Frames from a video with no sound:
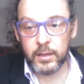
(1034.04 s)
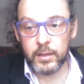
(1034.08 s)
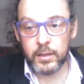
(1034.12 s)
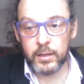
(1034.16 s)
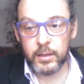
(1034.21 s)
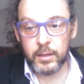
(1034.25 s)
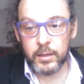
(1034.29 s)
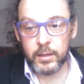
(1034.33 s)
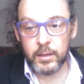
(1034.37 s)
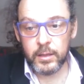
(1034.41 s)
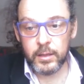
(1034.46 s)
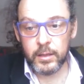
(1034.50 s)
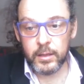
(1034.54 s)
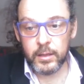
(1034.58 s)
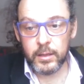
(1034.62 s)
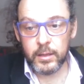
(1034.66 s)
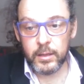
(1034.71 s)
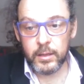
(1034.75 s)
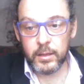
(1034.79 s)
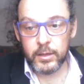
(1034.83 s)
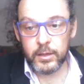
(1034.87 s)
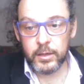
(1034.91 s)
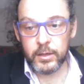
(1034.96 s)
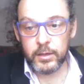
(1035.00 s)

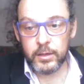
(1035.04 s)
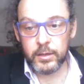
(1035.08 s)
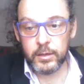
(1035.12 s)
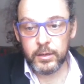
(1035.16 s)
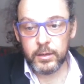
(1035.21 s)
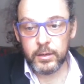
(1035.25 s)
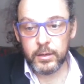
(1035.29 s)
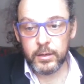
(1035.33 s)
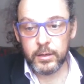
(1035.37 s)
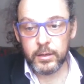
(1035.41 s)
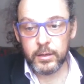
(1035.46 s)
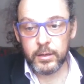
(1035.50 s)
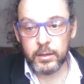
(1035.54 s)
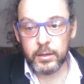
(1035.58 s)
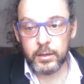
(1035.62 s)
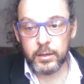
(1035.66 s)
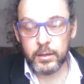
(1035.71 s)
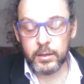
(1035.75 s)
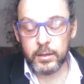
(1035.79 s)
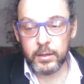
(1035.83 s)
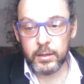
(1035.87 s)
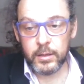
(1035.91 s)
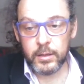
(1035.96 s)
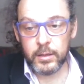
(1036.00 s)

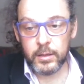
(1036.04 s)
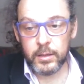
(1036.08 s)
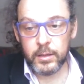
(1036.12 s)
[no speech]